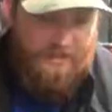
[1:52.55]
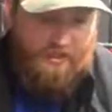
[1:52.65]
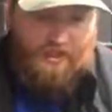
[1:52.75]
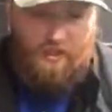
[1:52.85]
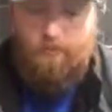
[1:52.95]

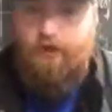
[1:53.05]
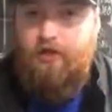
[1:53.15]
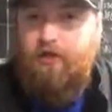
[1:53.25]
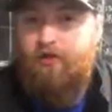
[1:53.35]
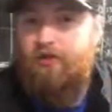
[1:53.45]

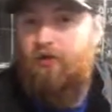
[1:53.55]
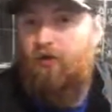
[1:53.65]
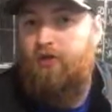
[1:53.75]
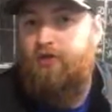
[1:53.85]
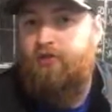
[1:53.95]
Another
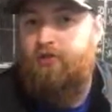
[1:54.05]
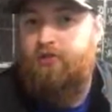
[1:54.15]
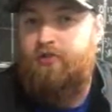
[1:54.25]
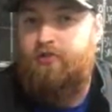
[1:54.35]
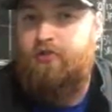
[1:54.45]
question or
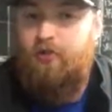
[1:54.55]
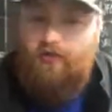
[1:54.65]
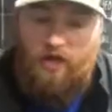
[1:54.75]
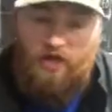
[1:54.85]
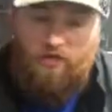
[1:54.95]
concern I've
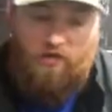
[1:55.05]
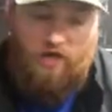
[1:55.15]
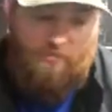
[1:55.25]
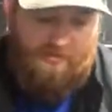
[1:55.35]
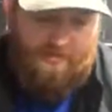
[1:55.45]
had or
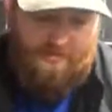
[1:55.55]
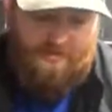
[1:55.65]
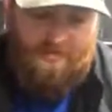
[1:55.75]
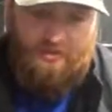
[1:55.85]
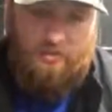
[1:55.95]
comment
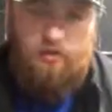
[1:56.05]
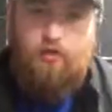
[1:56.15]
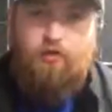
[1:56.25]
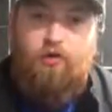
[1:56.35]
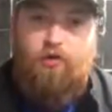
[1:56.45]
is,
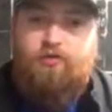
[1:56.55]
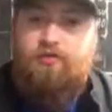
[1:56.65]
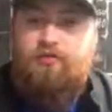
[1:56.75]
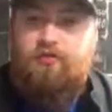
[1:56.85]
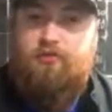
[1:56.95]
well, it's
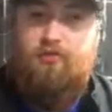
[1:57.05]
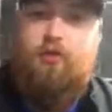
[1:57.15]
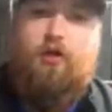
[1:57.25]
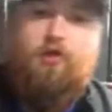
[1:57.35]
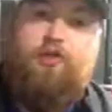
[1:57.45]
just really
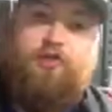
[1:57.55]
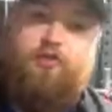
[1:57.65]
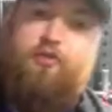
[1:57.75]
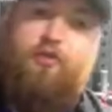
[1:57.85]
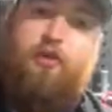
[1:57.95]
long in
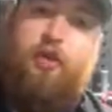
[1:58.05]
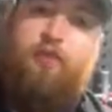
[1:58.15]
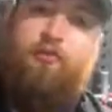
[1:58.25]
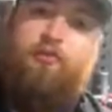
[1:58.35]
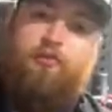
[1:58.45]
general. The
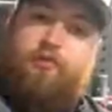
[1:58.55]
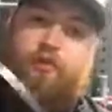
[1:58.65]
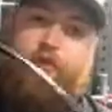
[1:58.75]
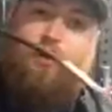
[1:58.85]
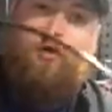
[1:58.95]
cable is really
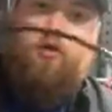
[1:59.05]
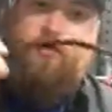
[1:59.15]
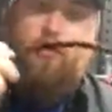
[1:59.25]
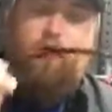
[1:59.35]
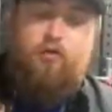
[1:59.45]
long.
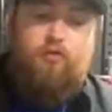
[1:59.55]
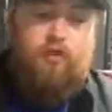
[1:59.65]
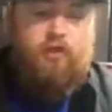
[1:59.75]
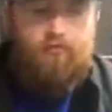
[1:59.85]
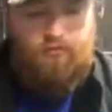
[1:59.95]

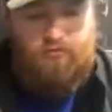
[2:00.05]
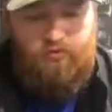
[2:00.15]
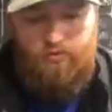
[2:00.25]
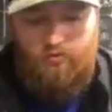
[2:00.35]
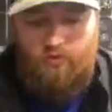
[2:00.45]
Well,
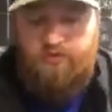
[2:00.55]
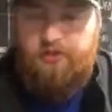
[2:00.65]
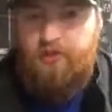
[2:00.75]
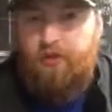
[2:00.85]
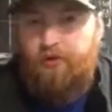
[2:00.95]
once
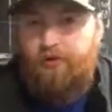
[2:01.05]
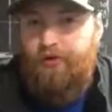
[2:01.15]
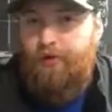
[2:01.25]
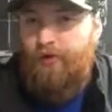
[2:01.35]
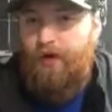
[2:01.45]
again, we don't
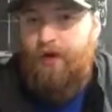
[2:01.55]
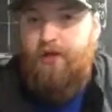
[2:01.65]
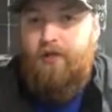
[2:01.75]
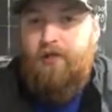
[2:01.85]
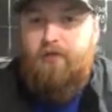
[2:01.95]
know what
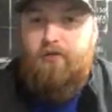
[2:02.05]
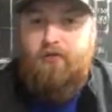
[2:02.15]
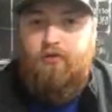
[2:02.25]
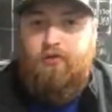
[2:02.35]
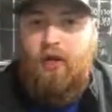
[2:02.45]
height
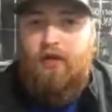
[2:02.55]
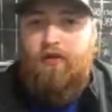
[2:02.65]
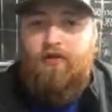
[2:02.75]
your rack